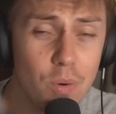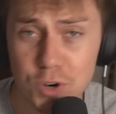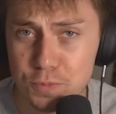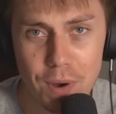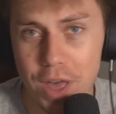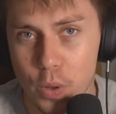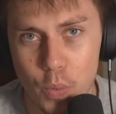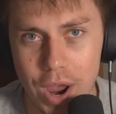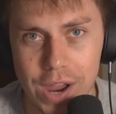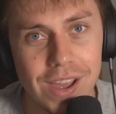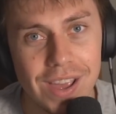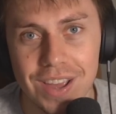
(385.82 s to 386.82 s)
which, by the
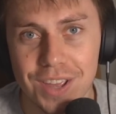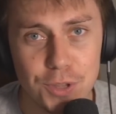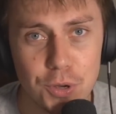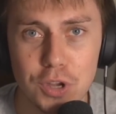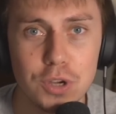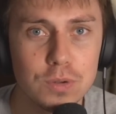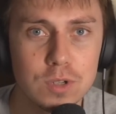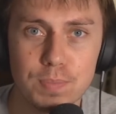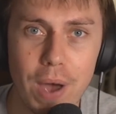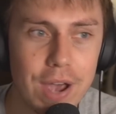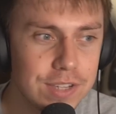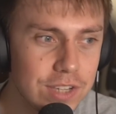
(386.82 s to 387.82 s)
way, you can use
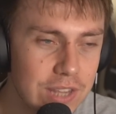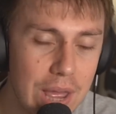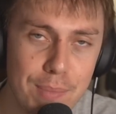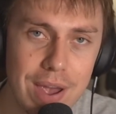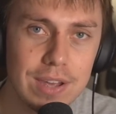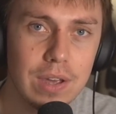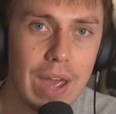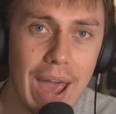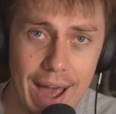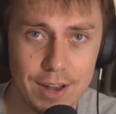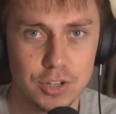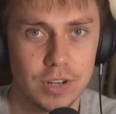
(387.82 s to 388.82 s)
spices that make it
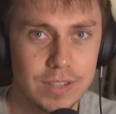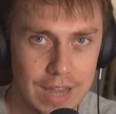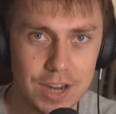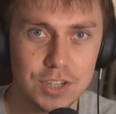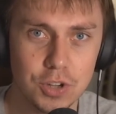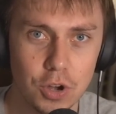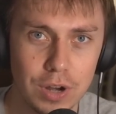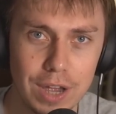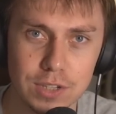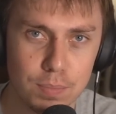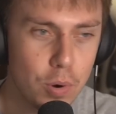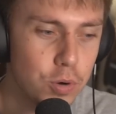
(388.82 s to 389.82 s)
actually taste good
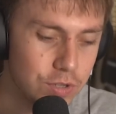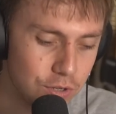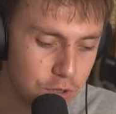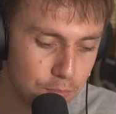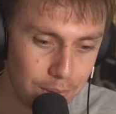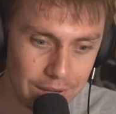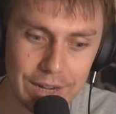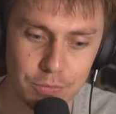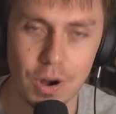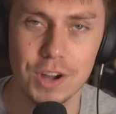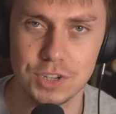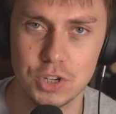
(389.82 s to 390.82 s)
as opposed to just plain
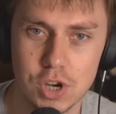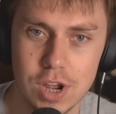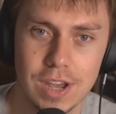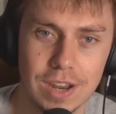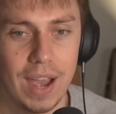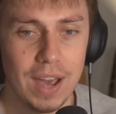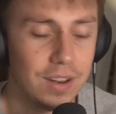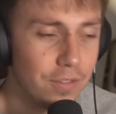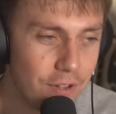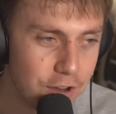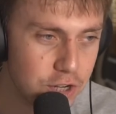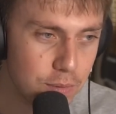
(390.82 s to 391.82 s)
rice and chicken and a
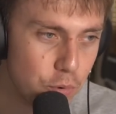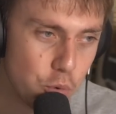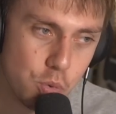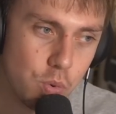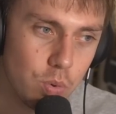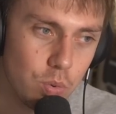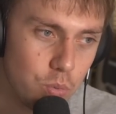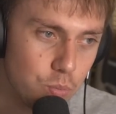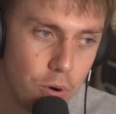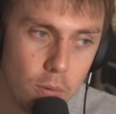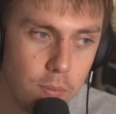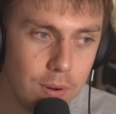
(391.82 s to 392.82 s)
vegetable,
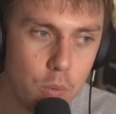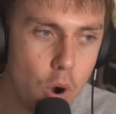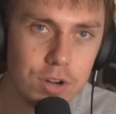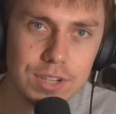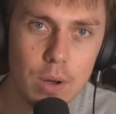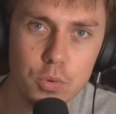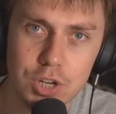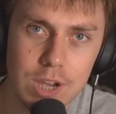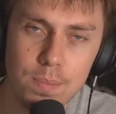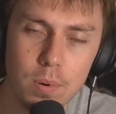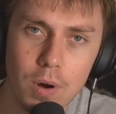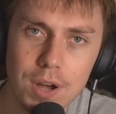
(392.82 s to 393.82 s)
probably works out
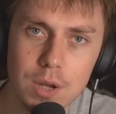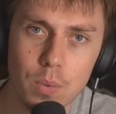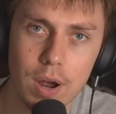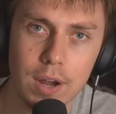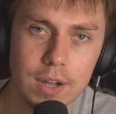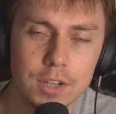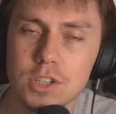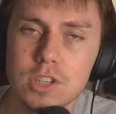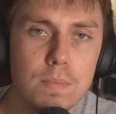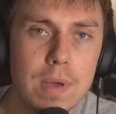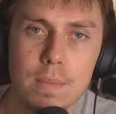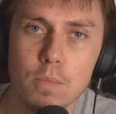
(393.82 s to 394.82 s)
cheaper anyway. It's just
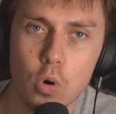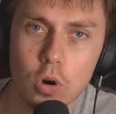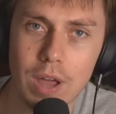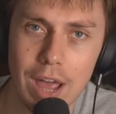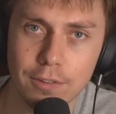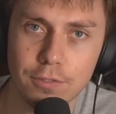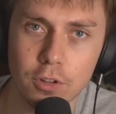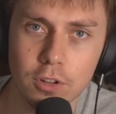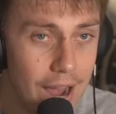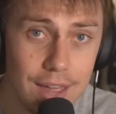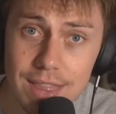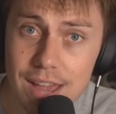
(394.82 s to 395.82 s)
a bit more
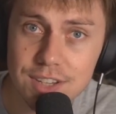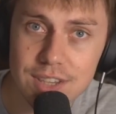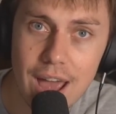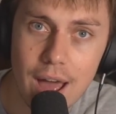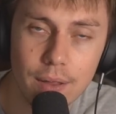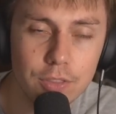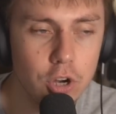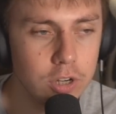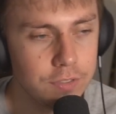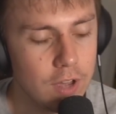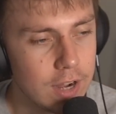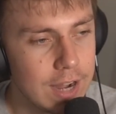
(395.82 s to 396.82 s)
effort. And that's that. The only
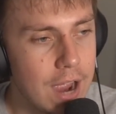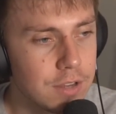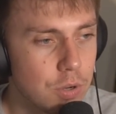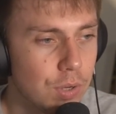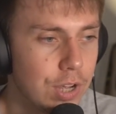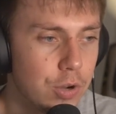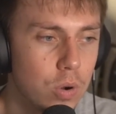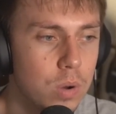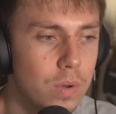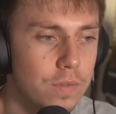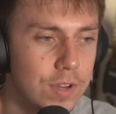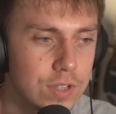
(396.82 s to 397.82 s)
thing I can totally agree
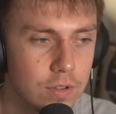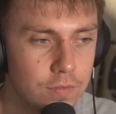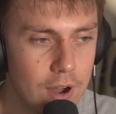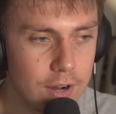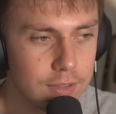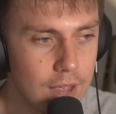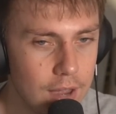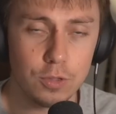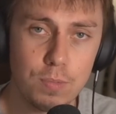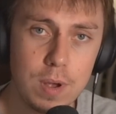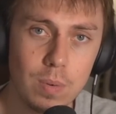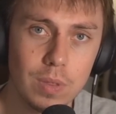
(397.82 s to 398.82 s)
with is the fact that
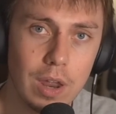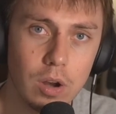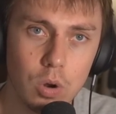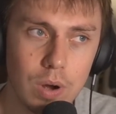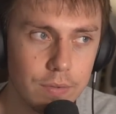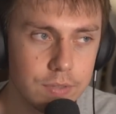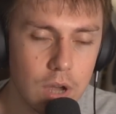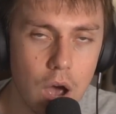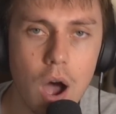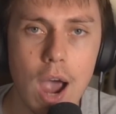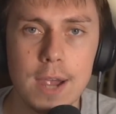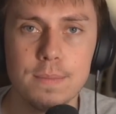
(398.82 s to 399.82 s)
the people that don't have
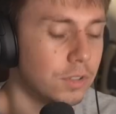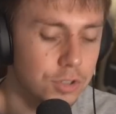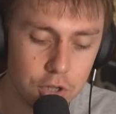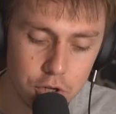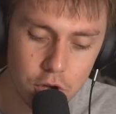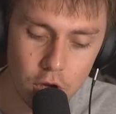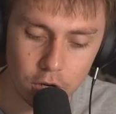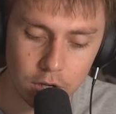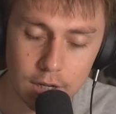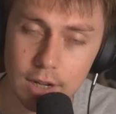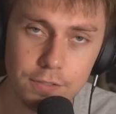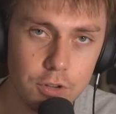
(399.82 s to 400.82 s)
time to
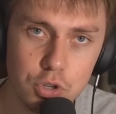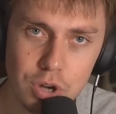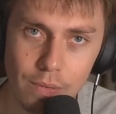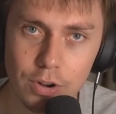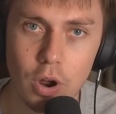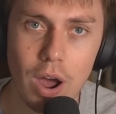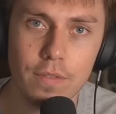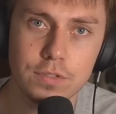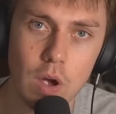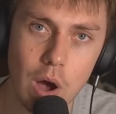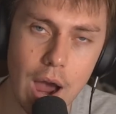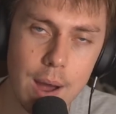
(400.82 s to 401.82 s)
cook, if you generally don't have
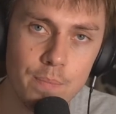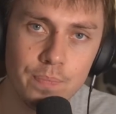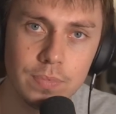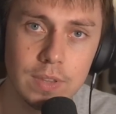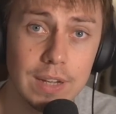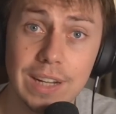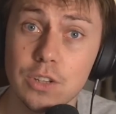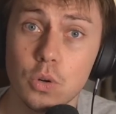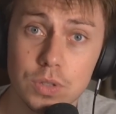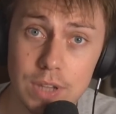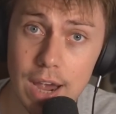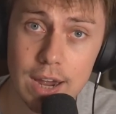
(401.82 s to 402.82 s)
time in
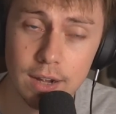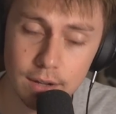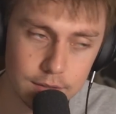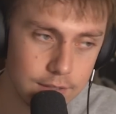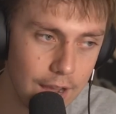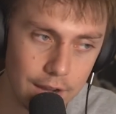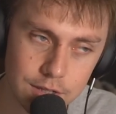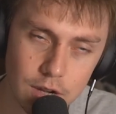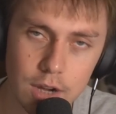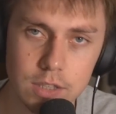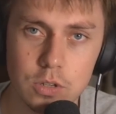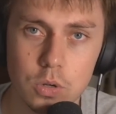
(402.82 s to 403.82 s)
your day, yes,
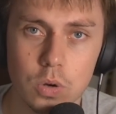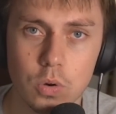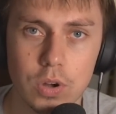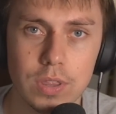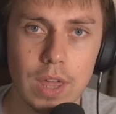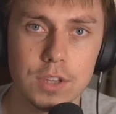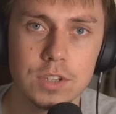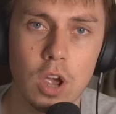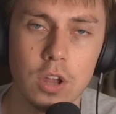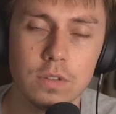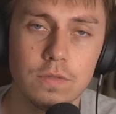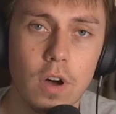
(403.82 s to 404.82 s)
I do agree that
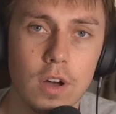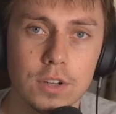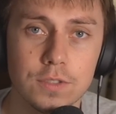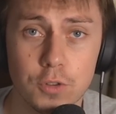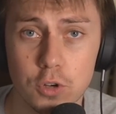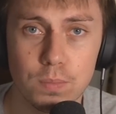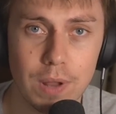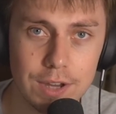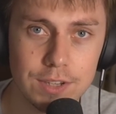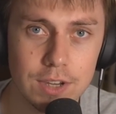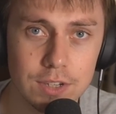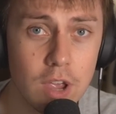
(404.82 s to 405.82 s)
certain fast food
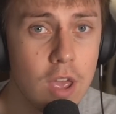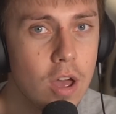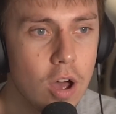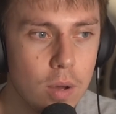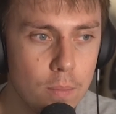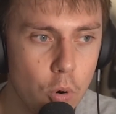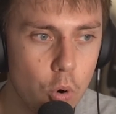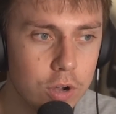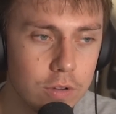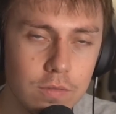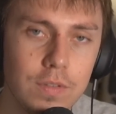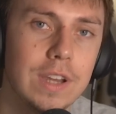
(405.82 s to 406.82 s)
places are more
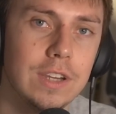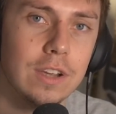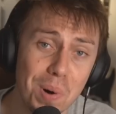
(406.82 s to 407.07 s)
convenient.